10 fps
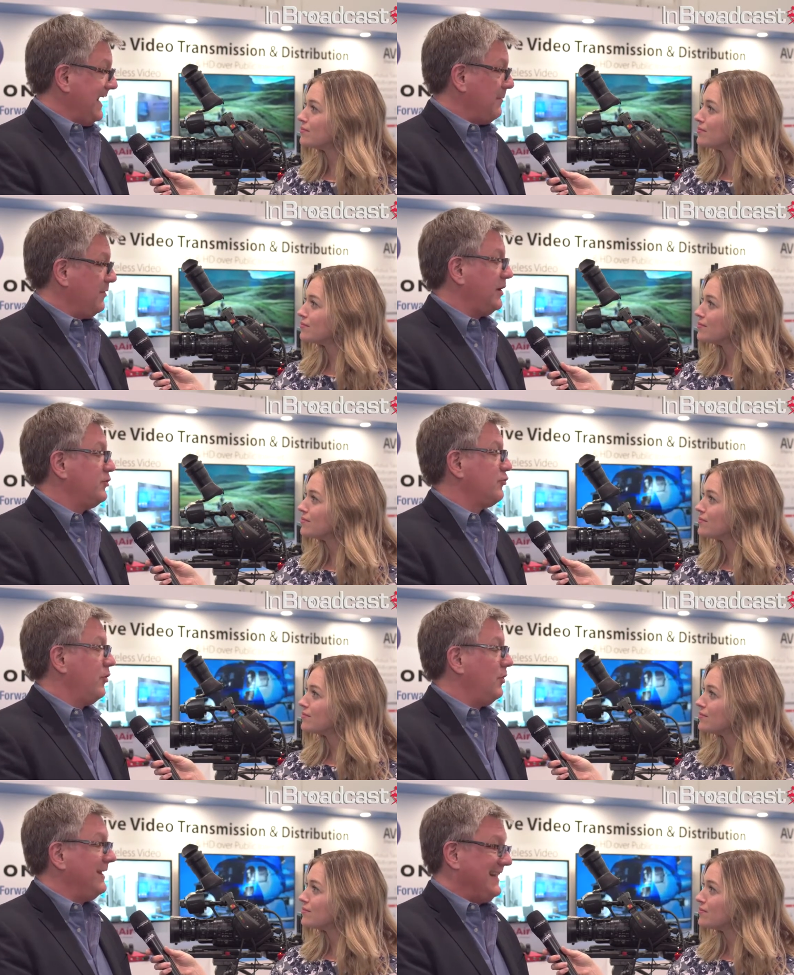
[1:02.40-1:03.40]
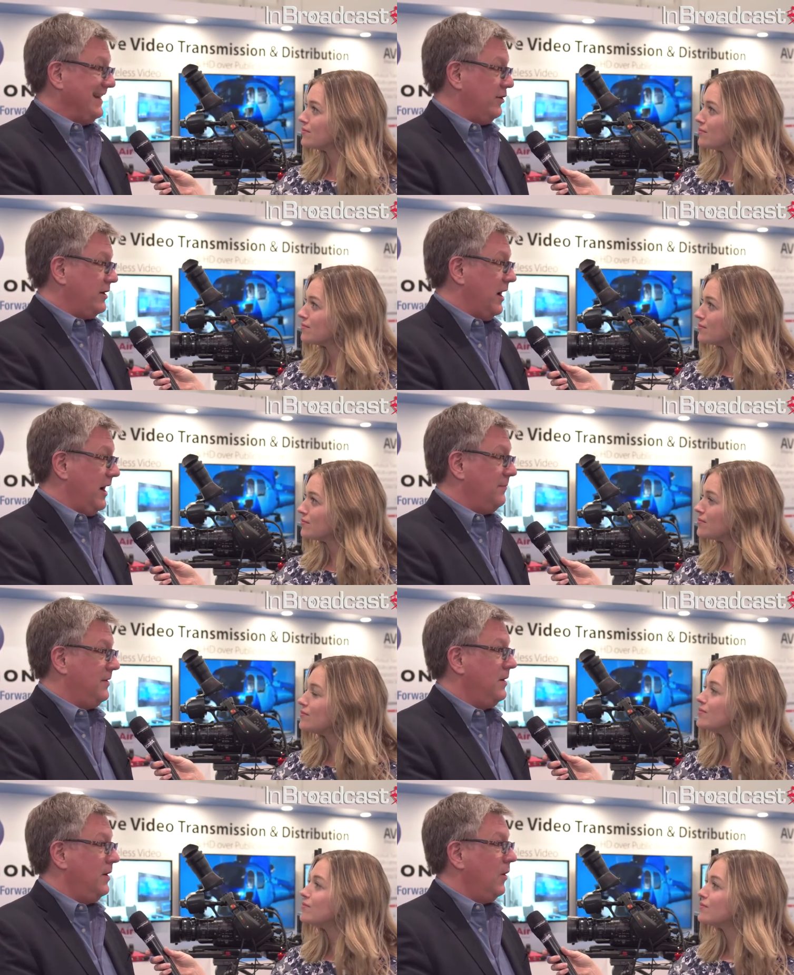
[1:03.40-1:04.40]
Speaker 1: camera control and
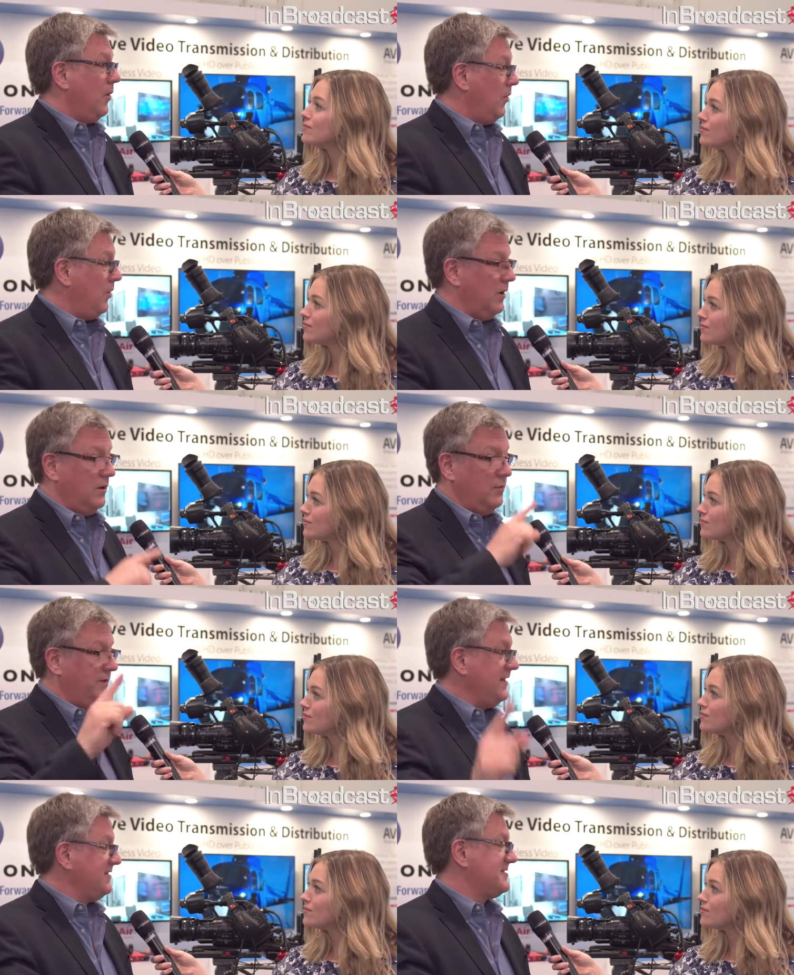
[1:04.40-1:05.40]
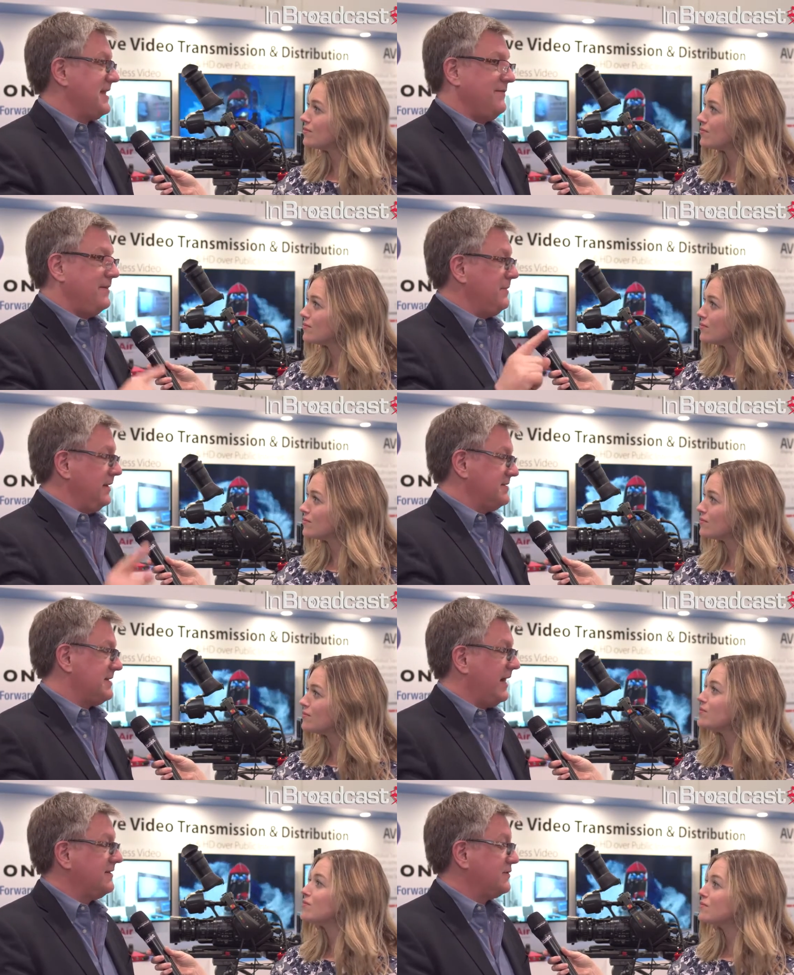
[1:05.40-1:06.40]
intercom all within seven
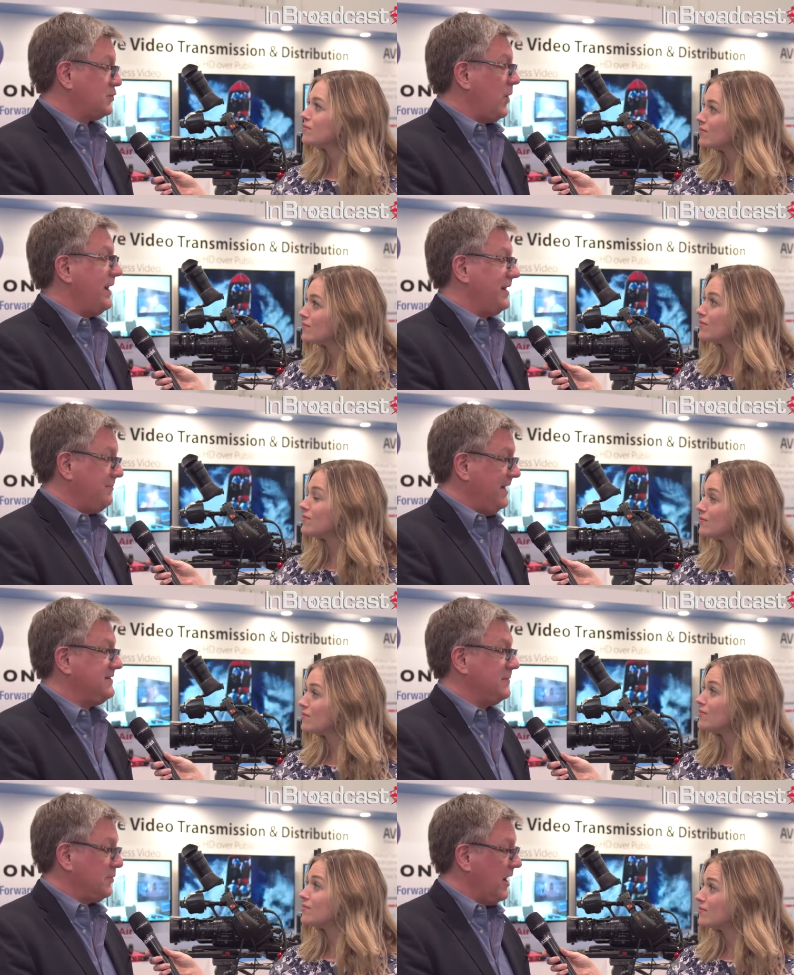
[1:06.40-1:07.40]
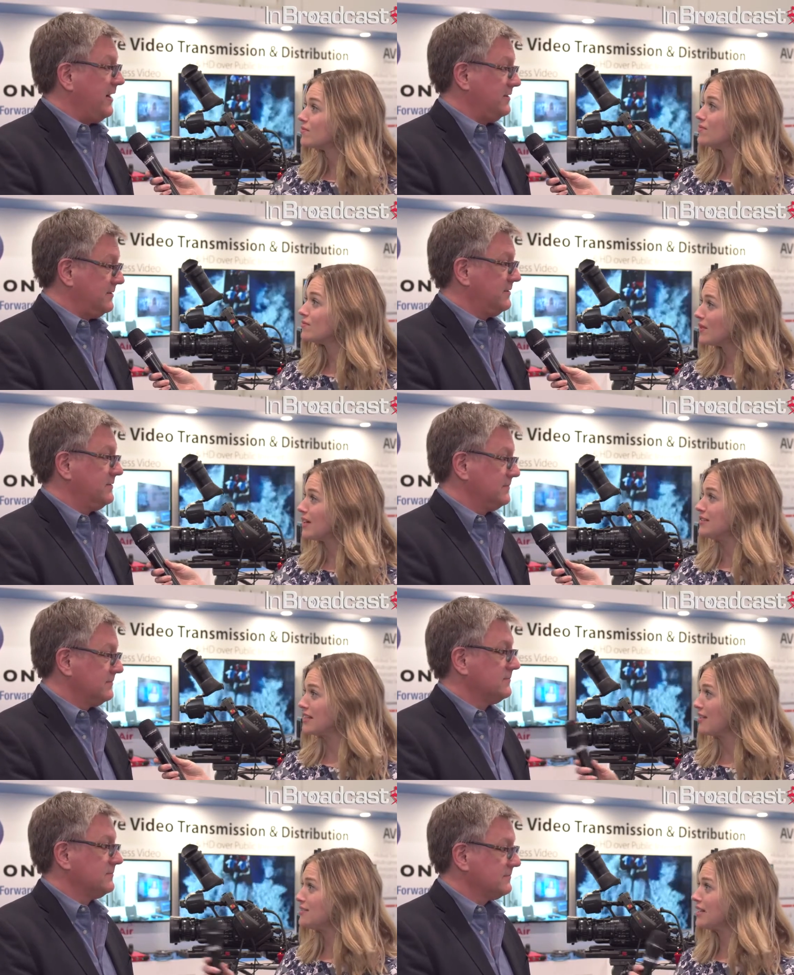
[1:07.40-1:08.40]
milliseconds. It's quite an amazing product.
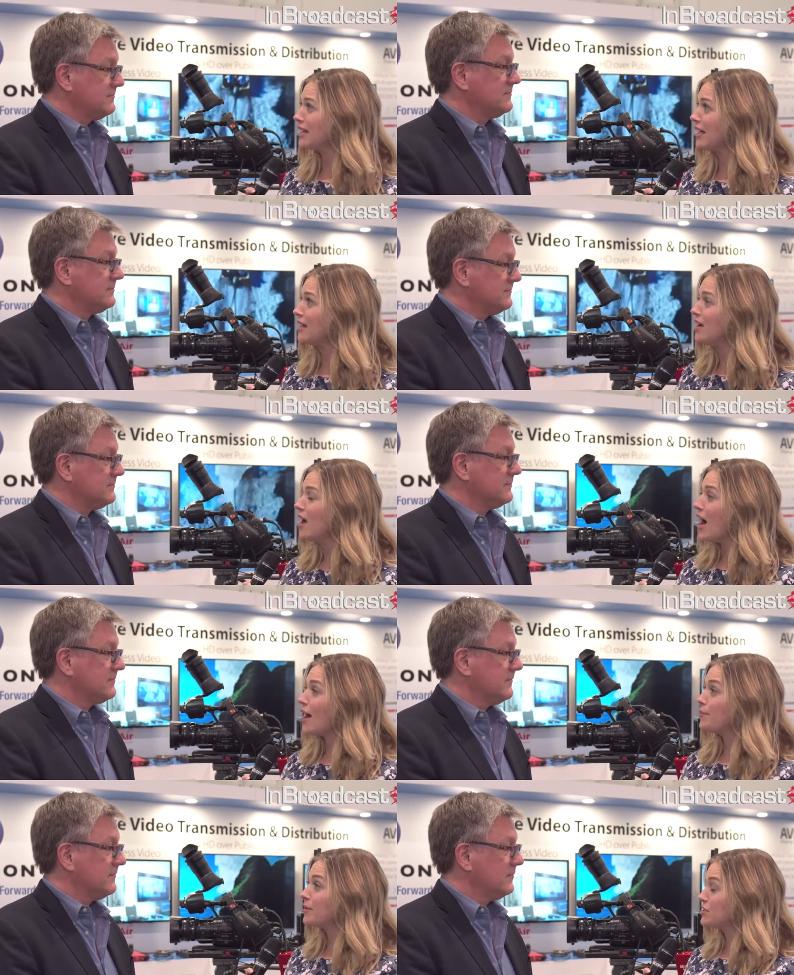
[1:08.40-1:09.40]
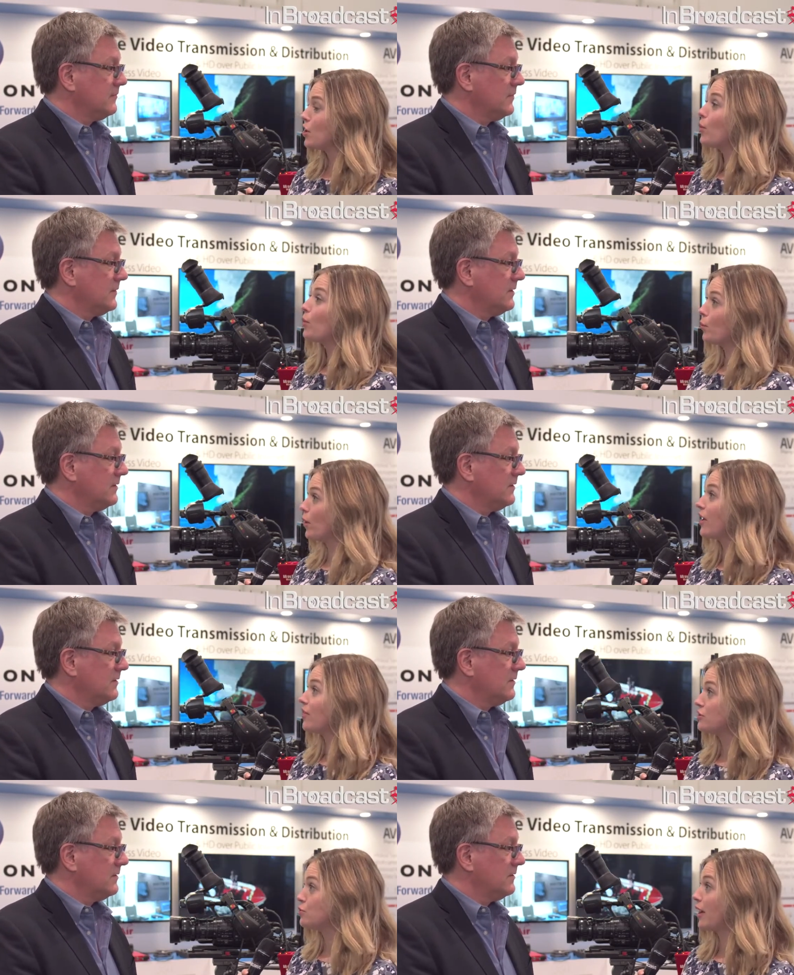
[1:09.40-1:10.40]
Speaker 2: Sounds like it. Um, so what
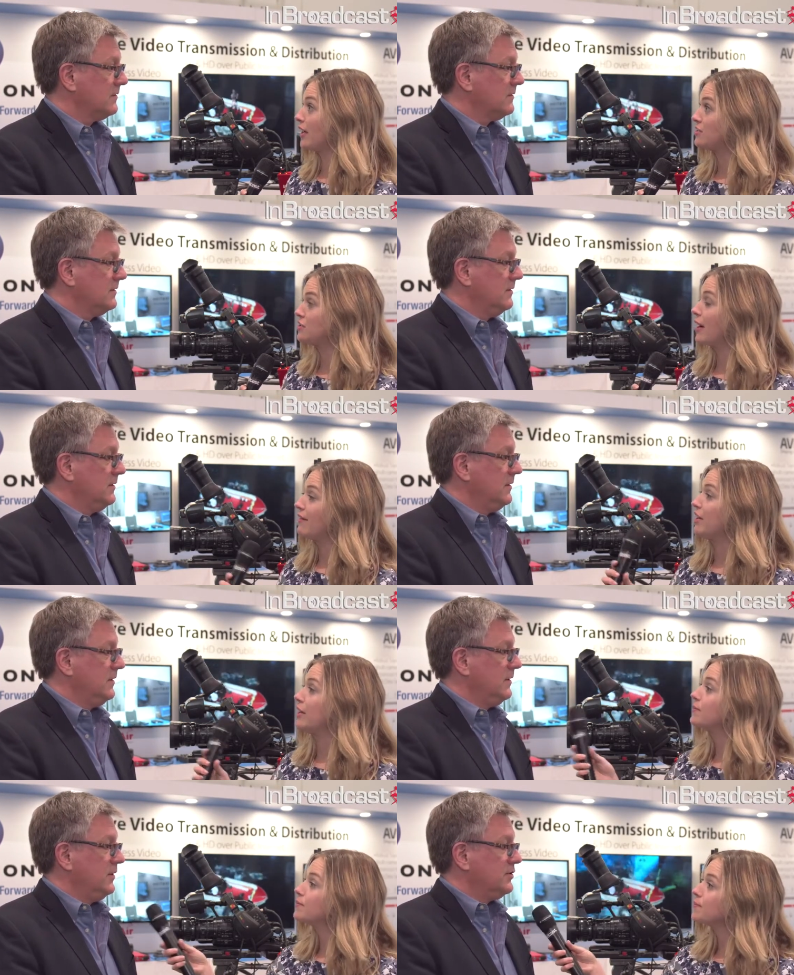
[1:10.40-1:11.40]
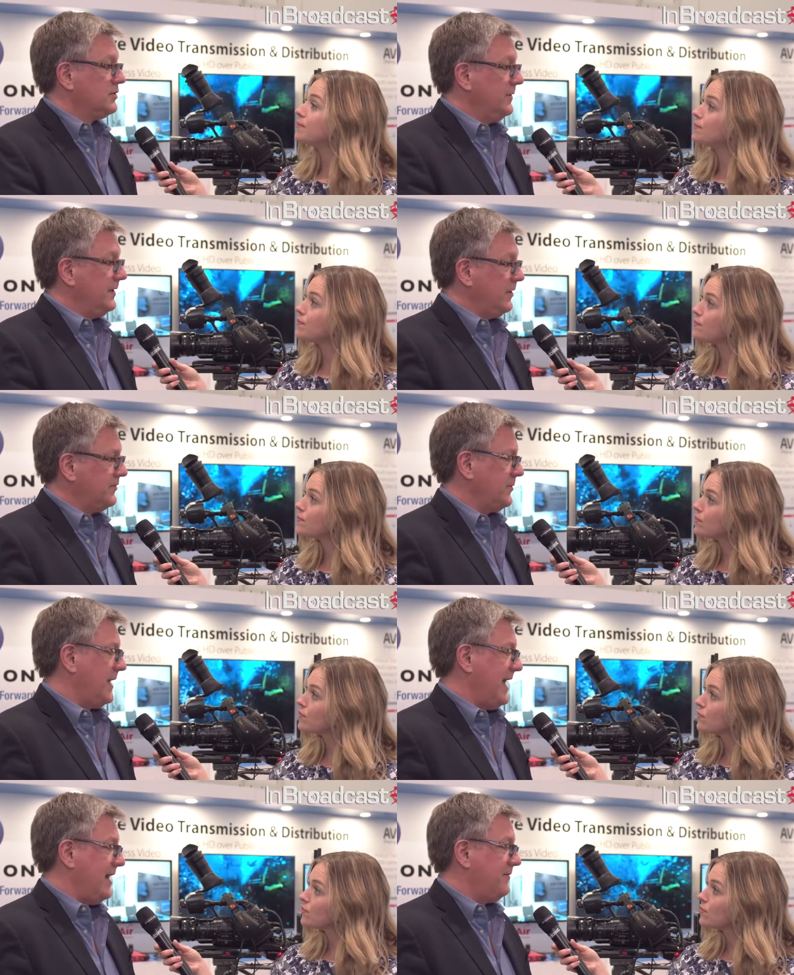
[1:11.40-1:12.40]
other two products do you have here?
Speaker 1: So we also
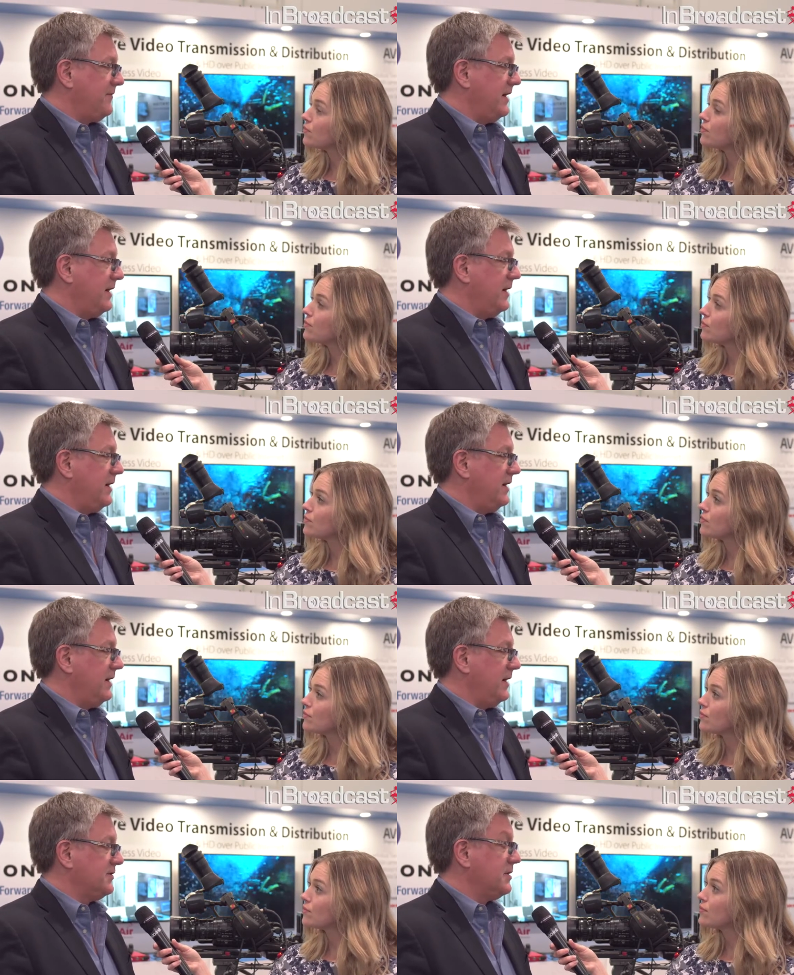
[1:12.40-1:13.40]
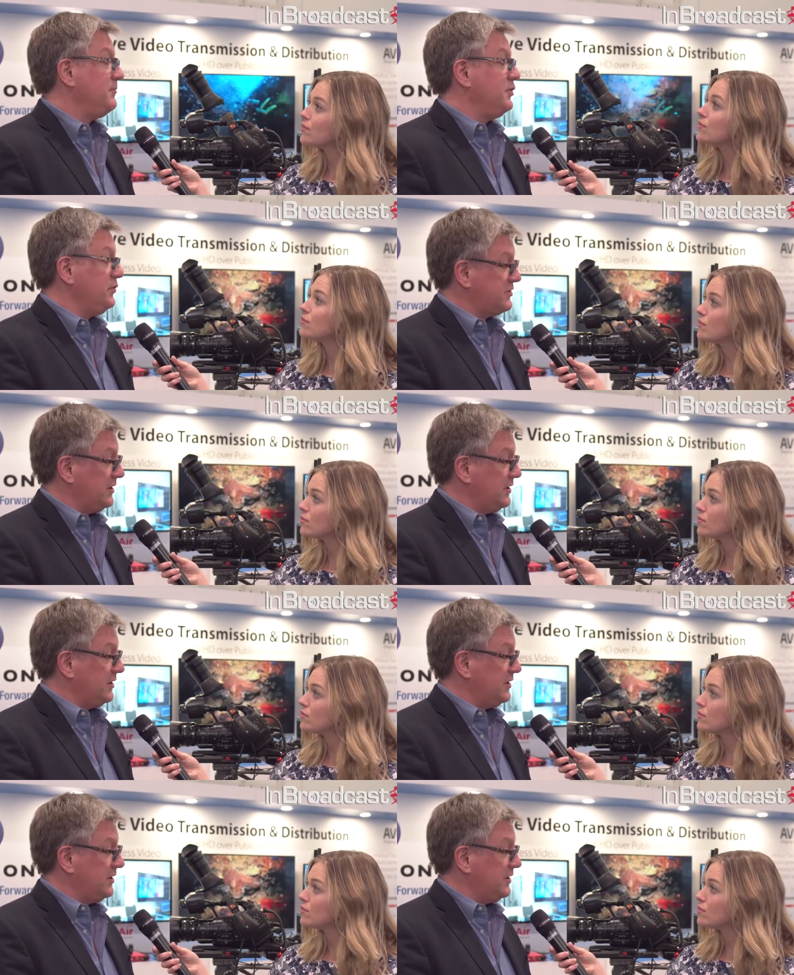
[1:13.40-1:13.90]
have uh, uh, some new